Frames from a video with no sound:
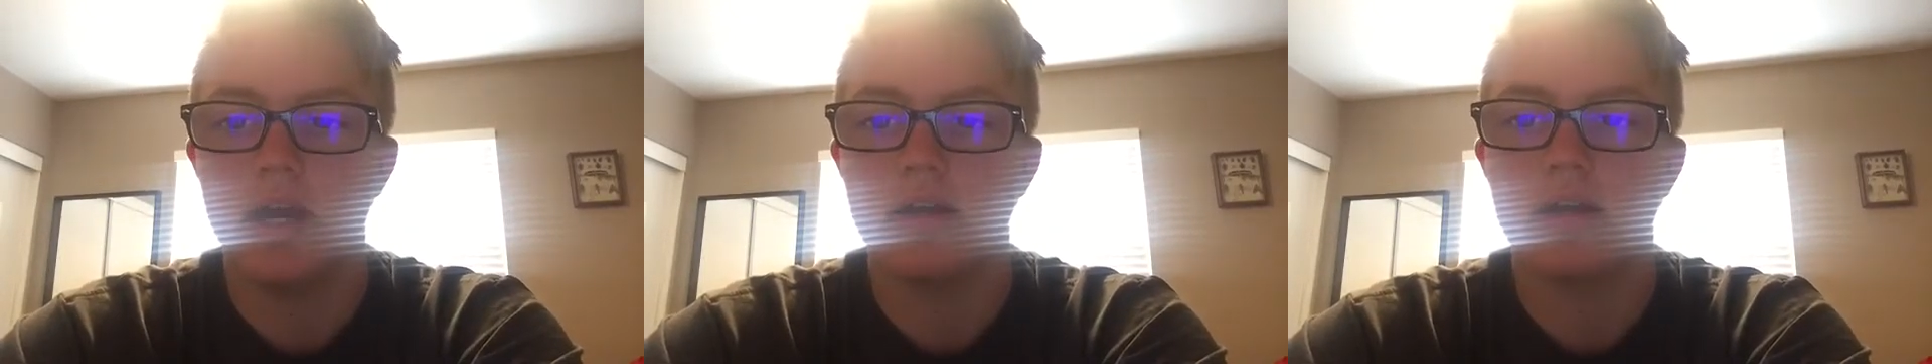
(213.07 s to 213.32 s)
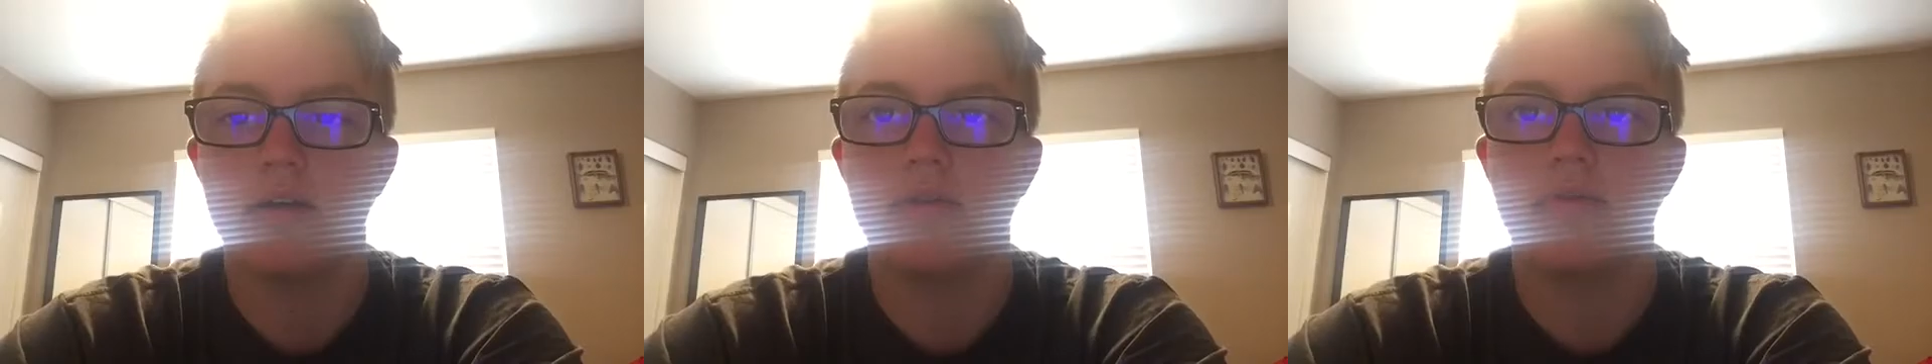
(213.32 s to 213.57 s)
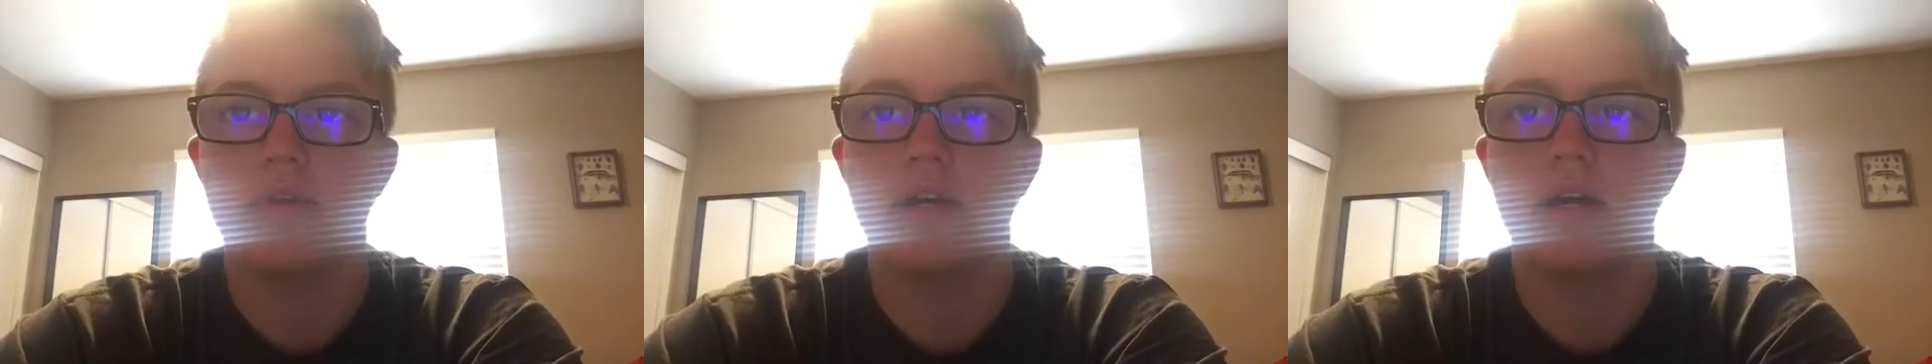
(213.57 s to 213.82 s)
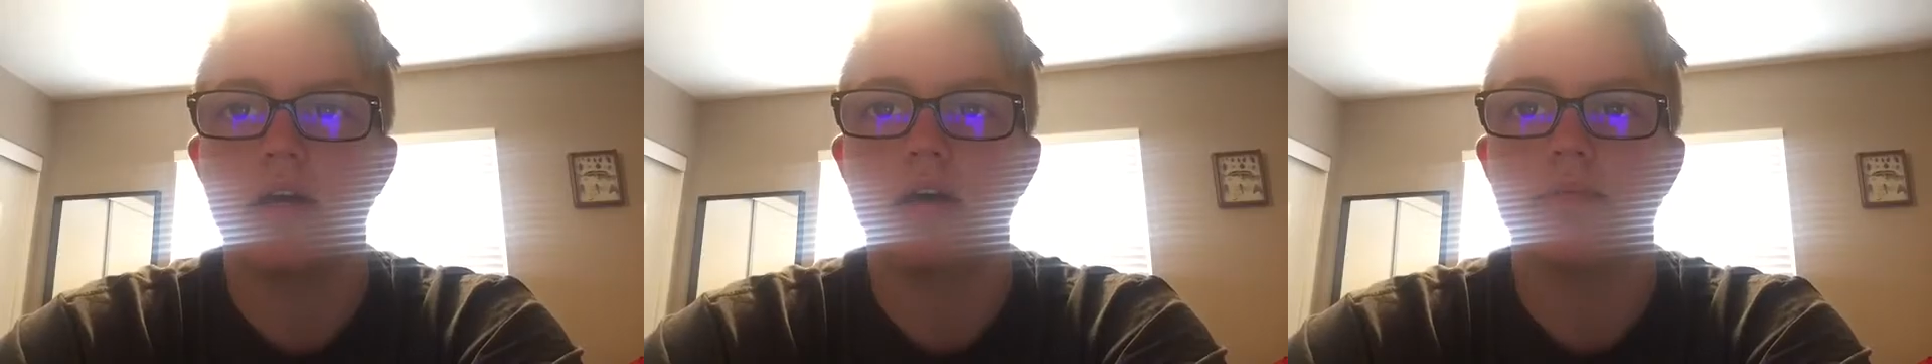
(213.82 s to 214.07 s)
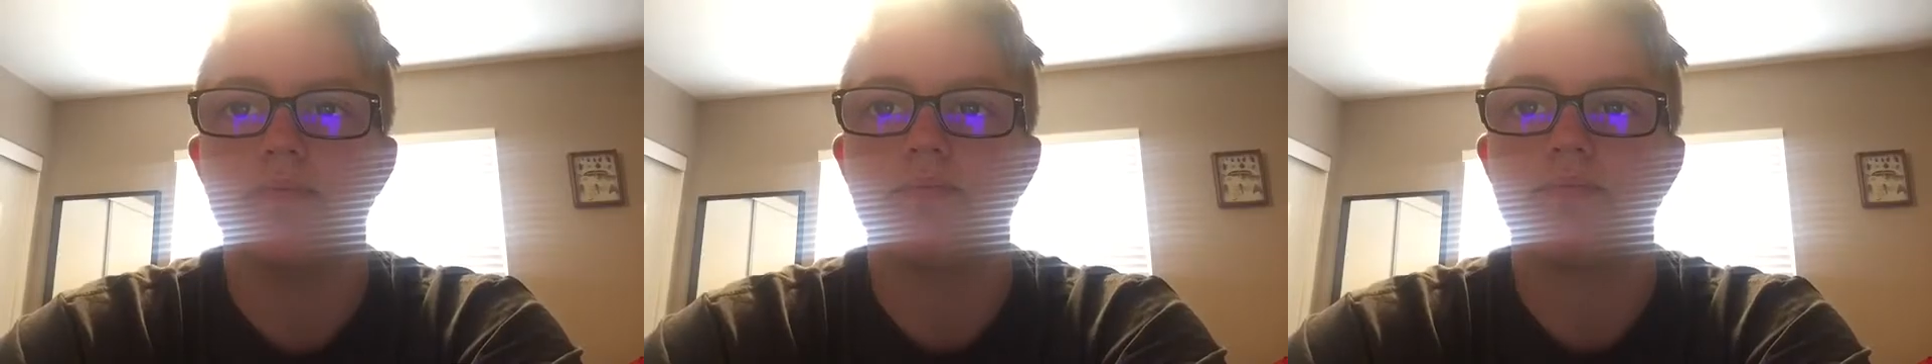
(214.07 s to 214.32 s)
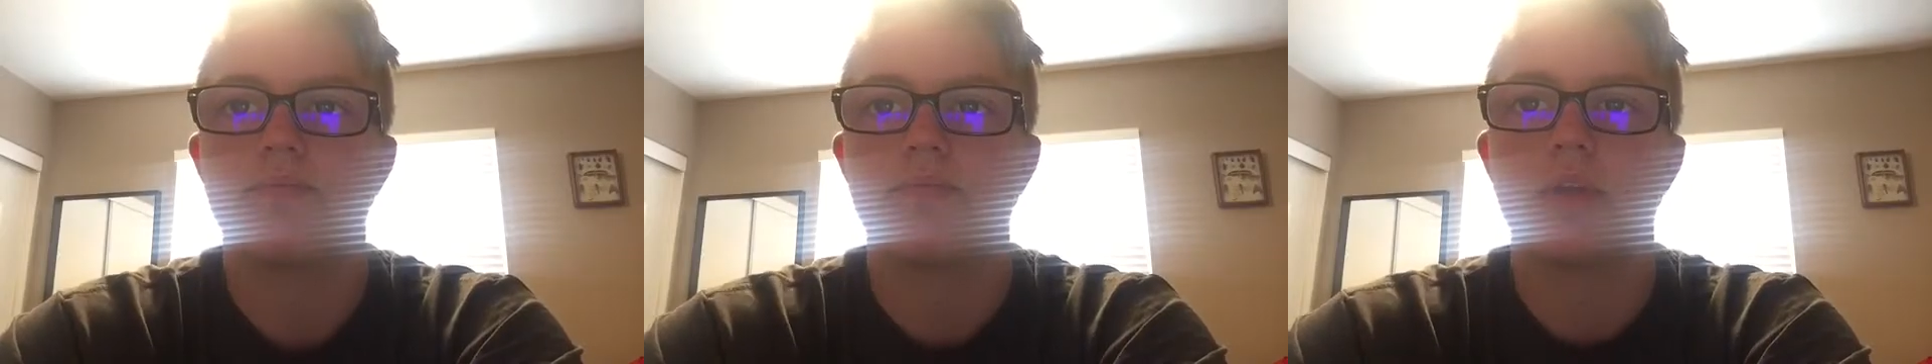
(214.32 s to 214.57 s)
end of the
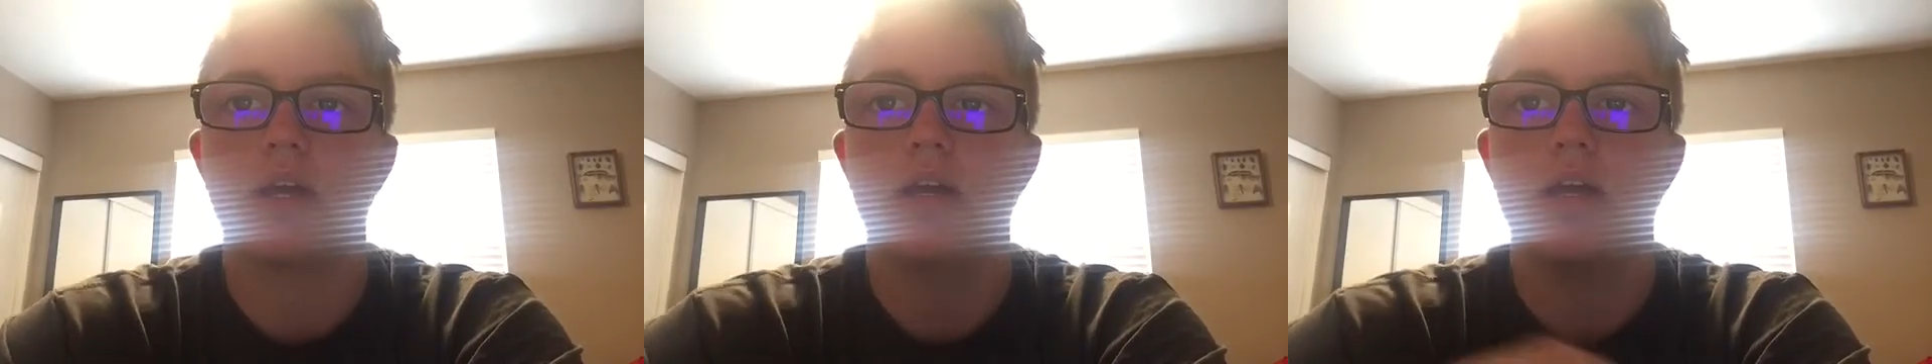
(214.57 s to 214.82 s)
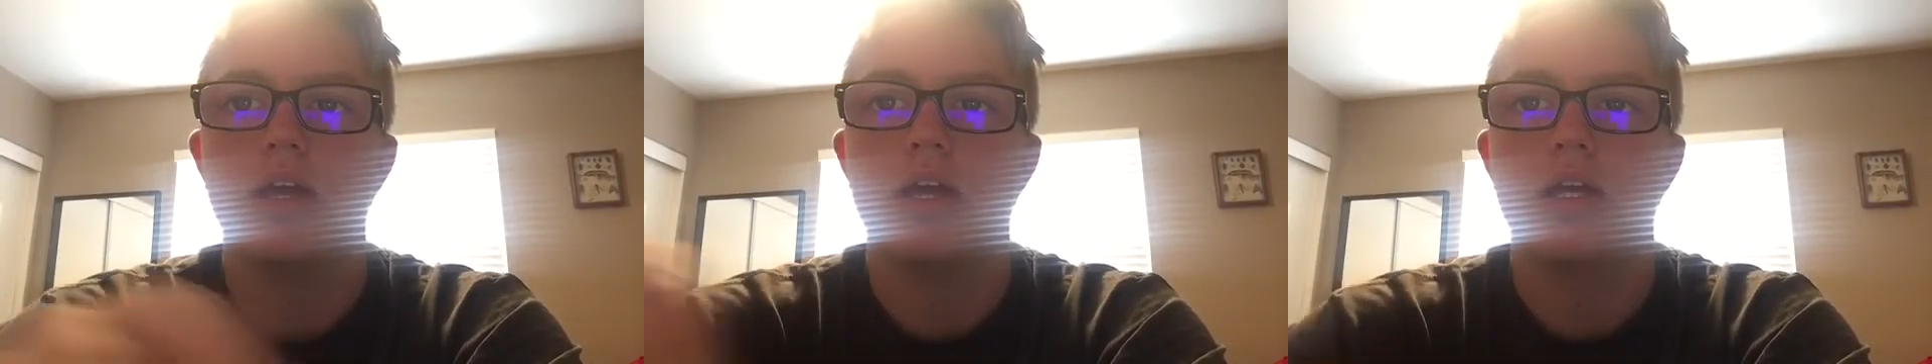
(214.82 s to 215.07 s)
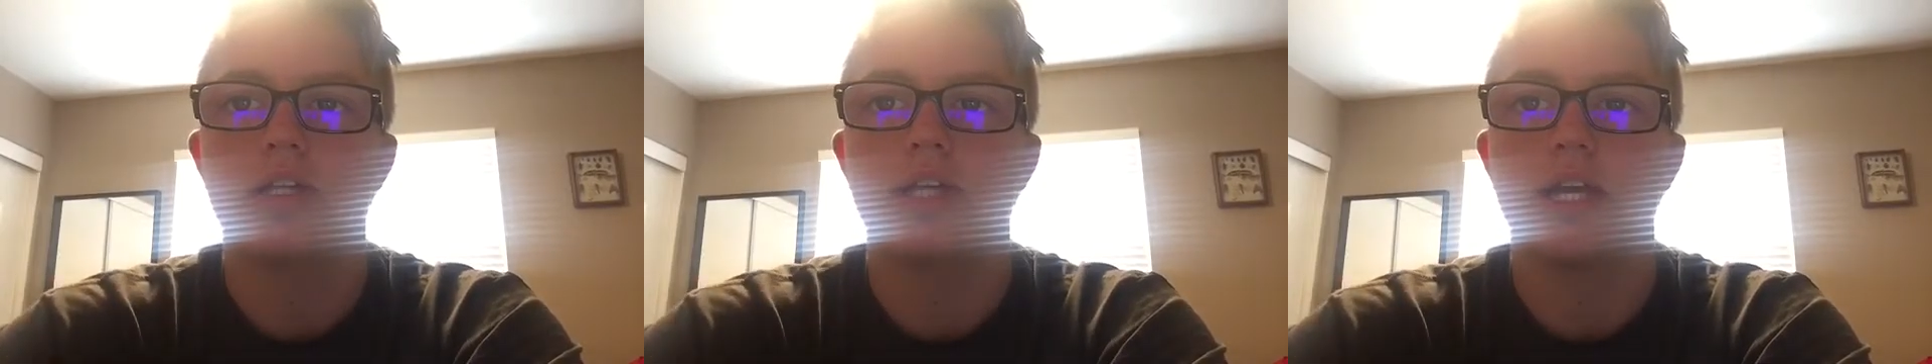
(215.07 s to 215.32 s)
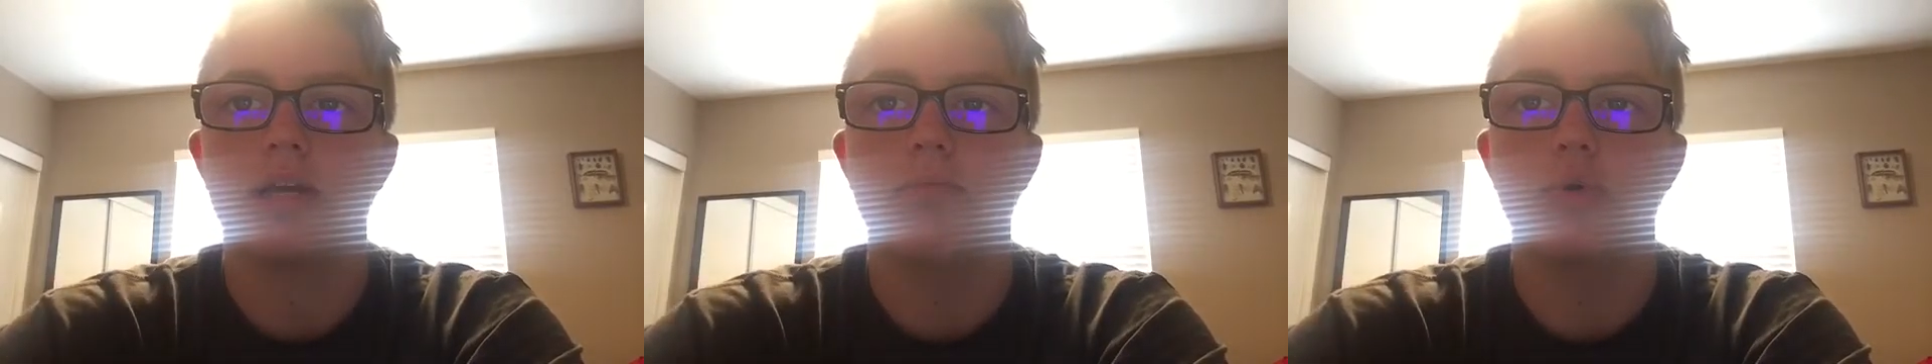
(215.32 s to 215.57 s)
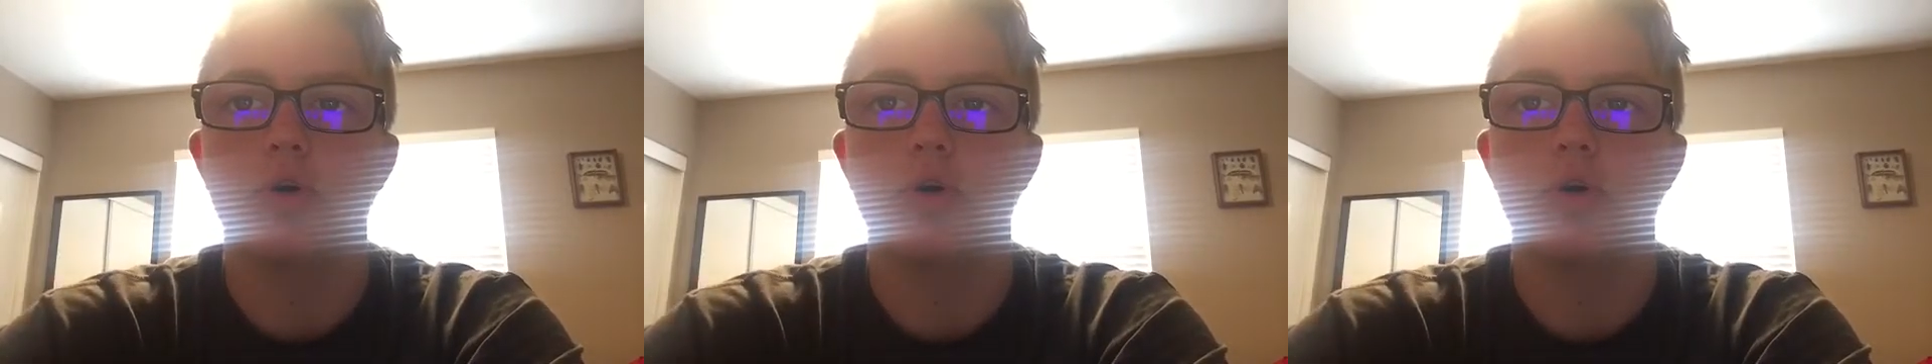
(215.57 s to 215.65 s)
second